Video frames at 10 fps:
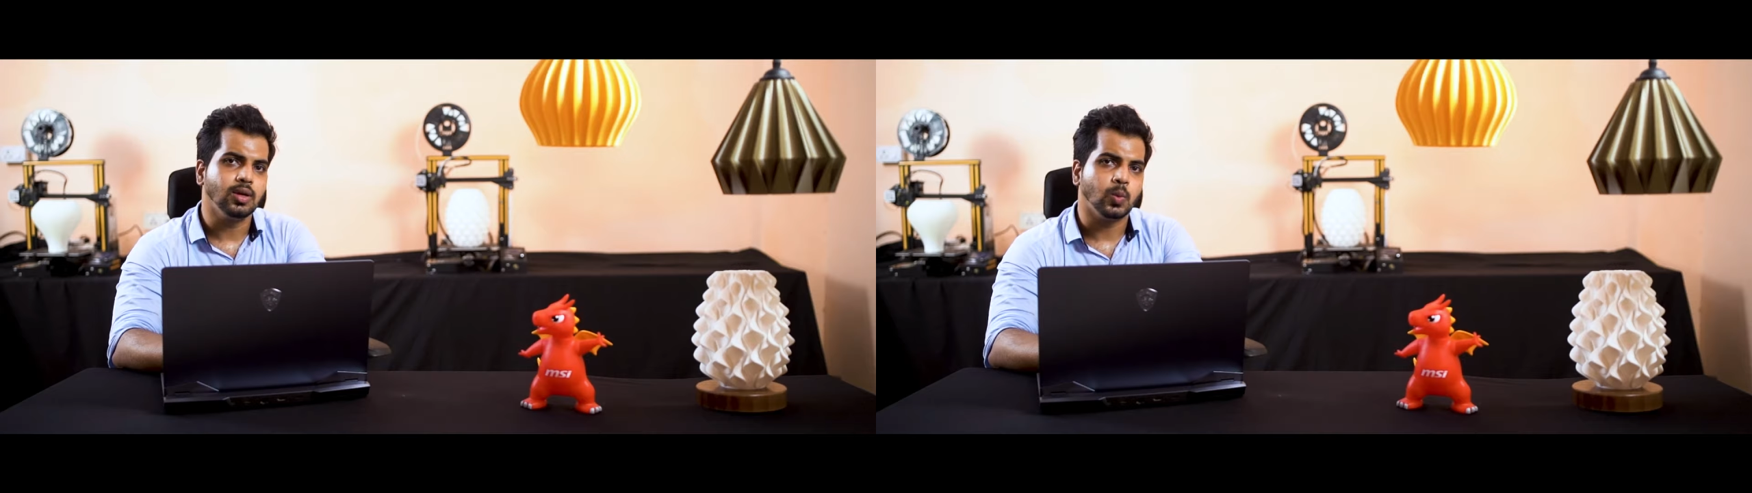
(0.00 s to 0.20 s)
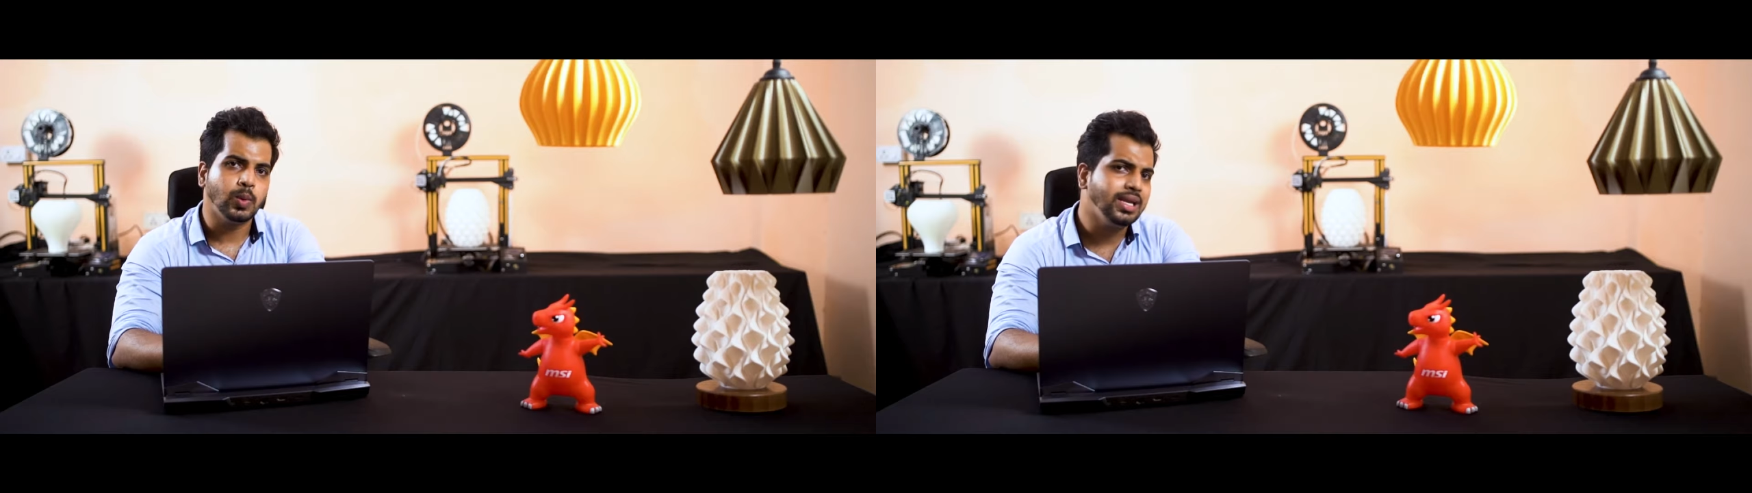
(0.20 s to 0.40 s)

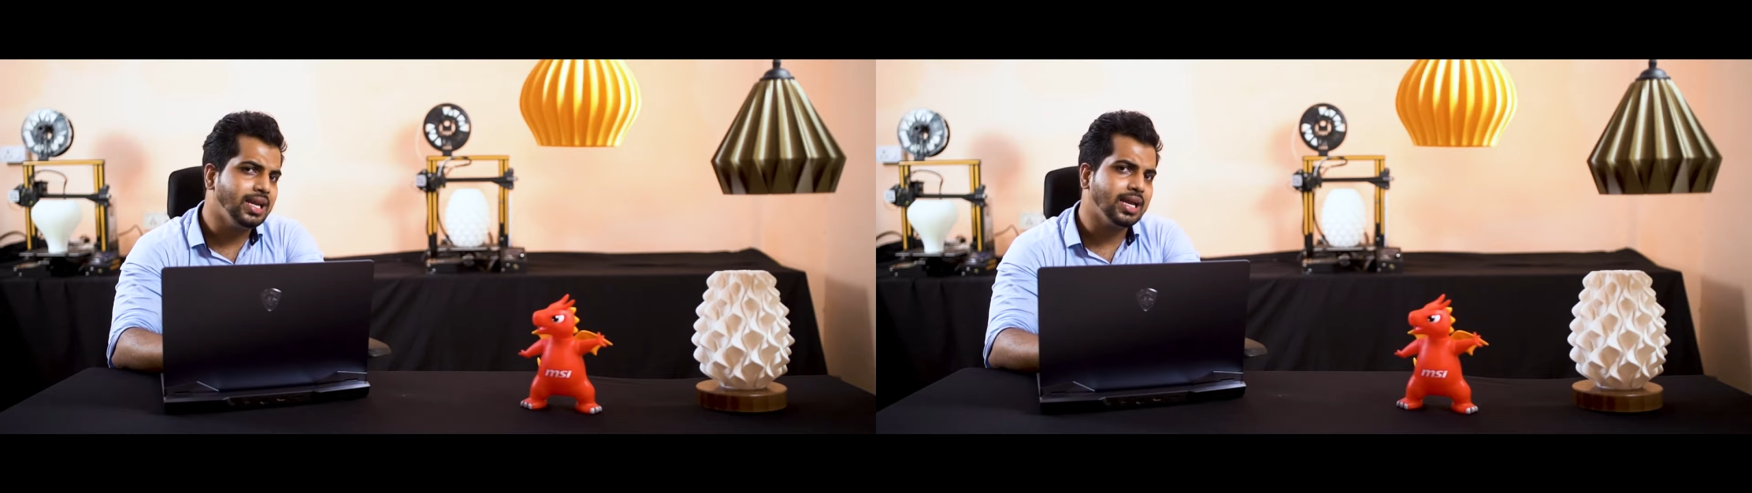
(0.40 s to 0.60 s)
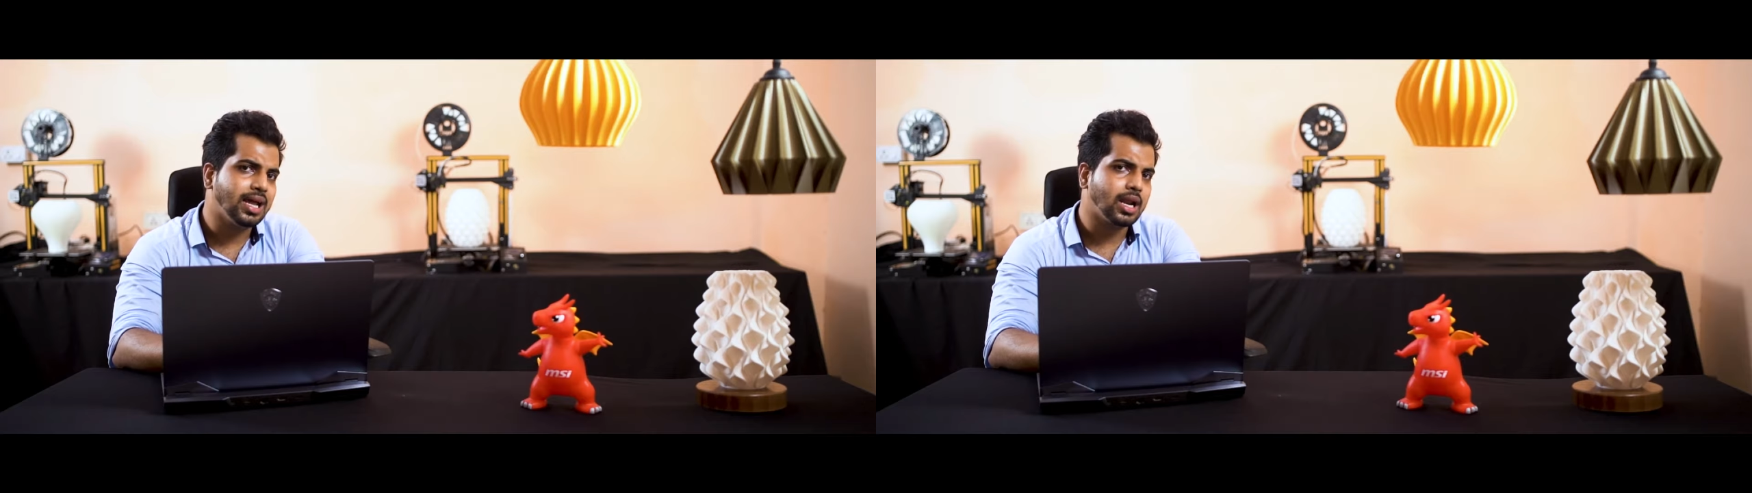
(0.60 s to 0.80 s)
We
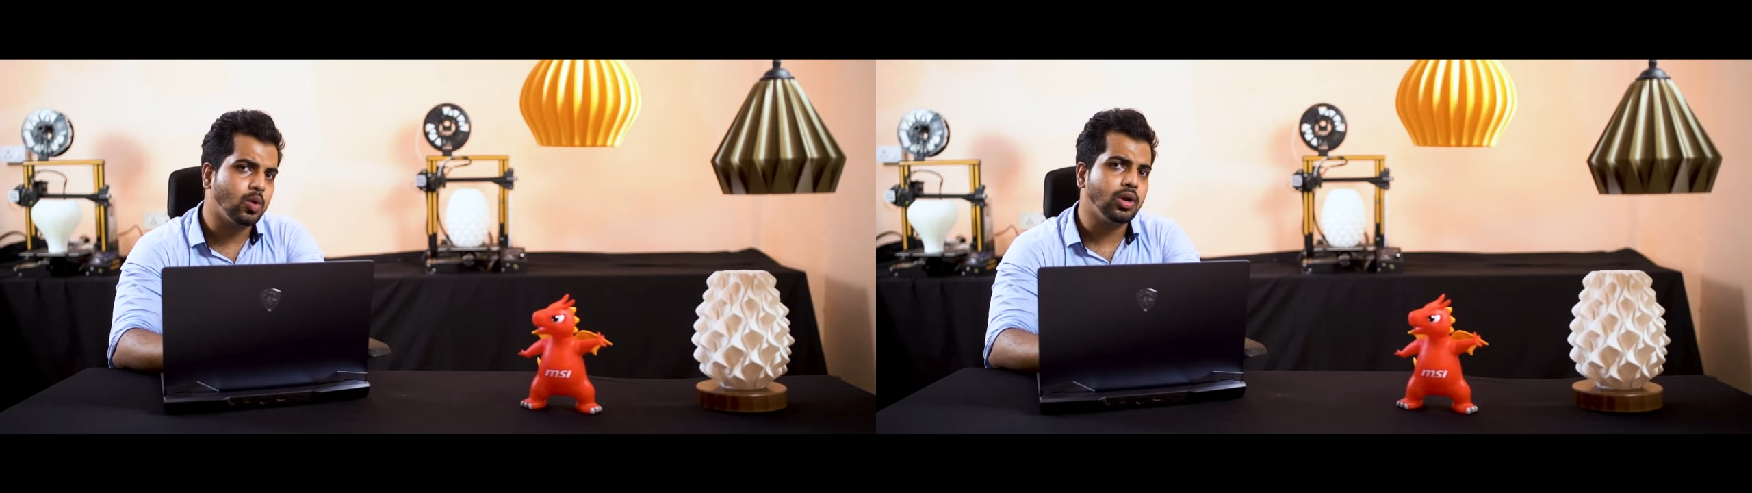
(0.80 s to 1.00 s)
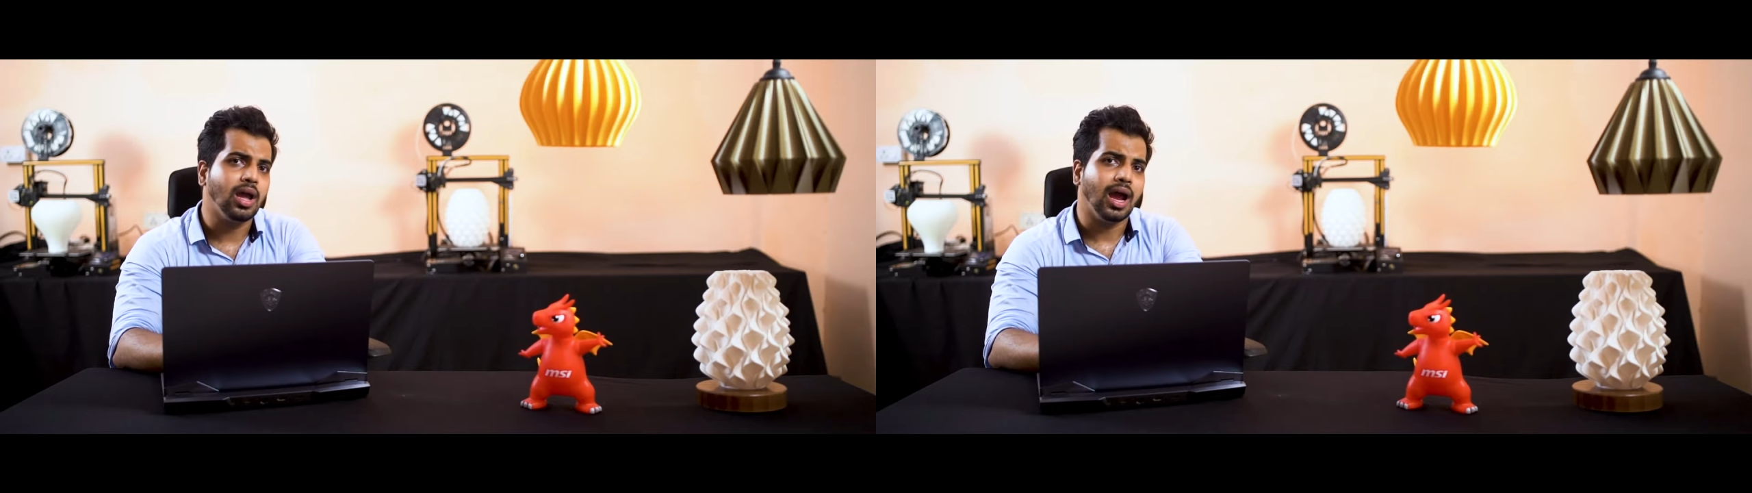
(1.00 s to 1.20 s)
did
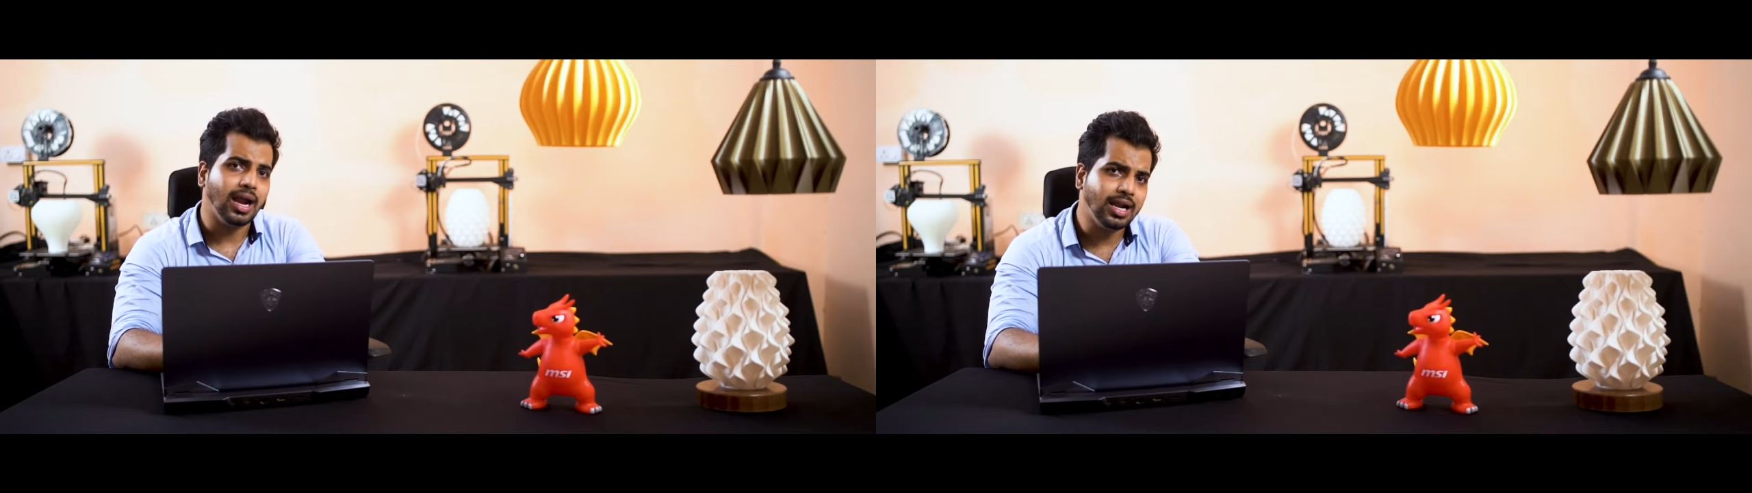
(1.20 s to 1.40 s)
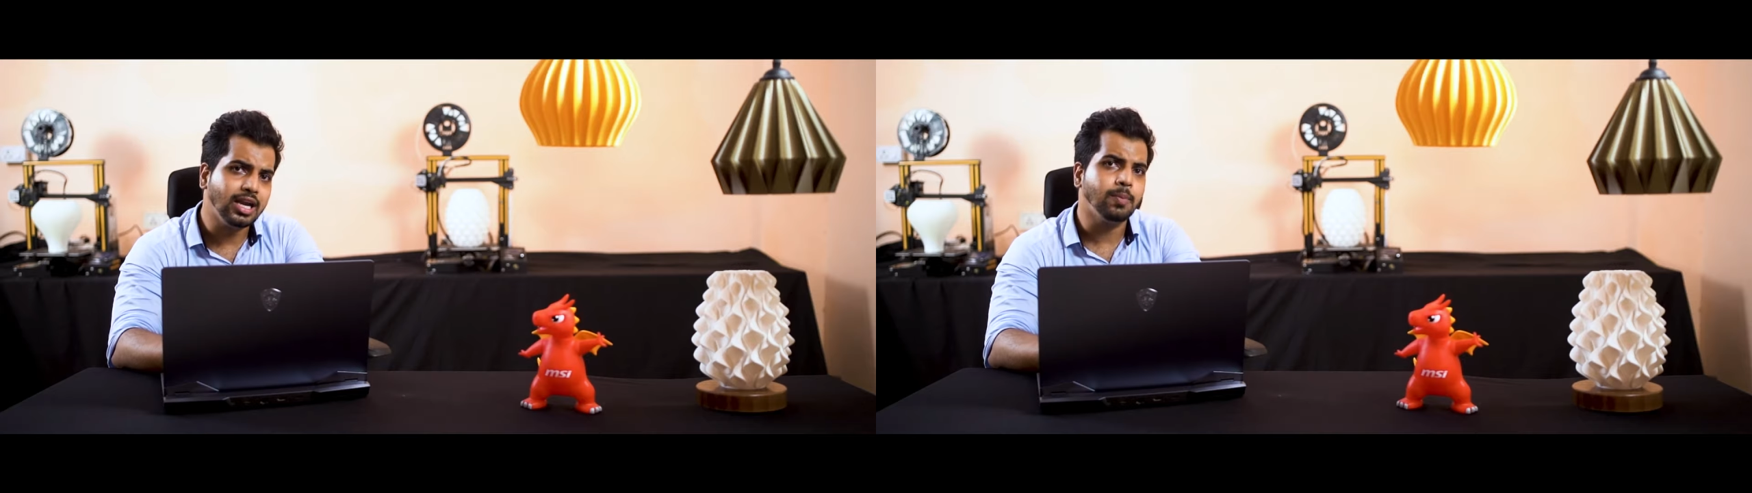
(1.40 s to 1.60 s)
around
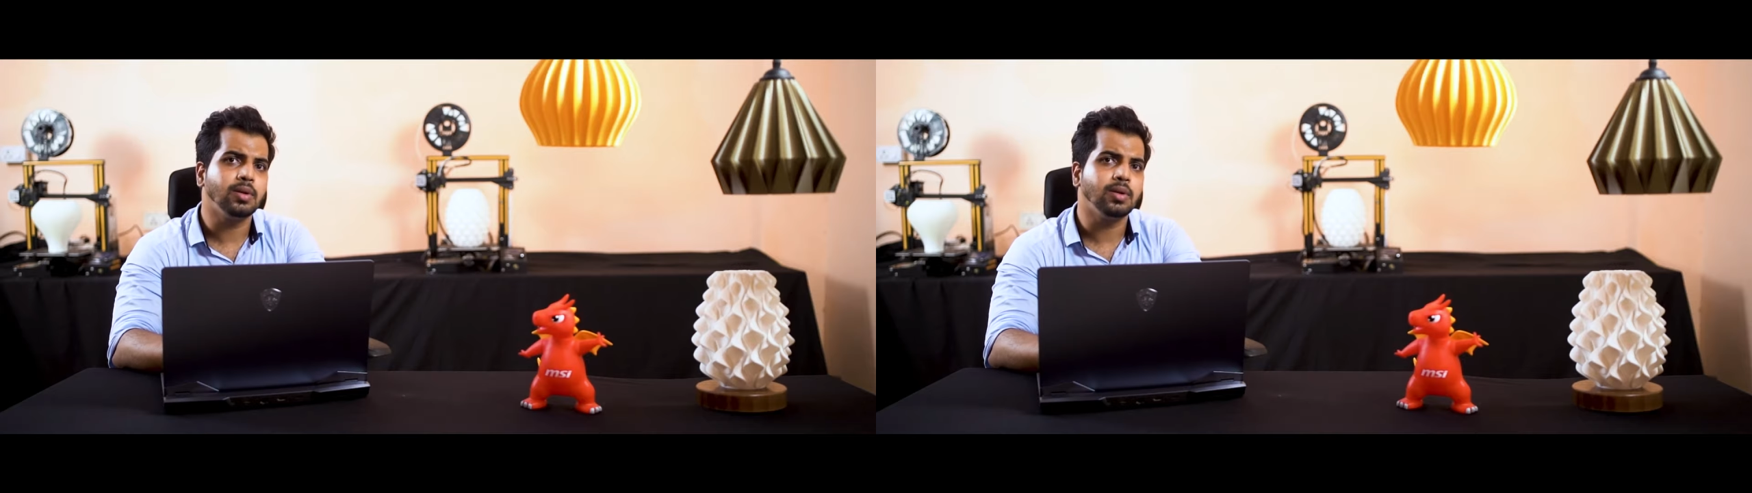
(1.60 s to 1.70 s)
100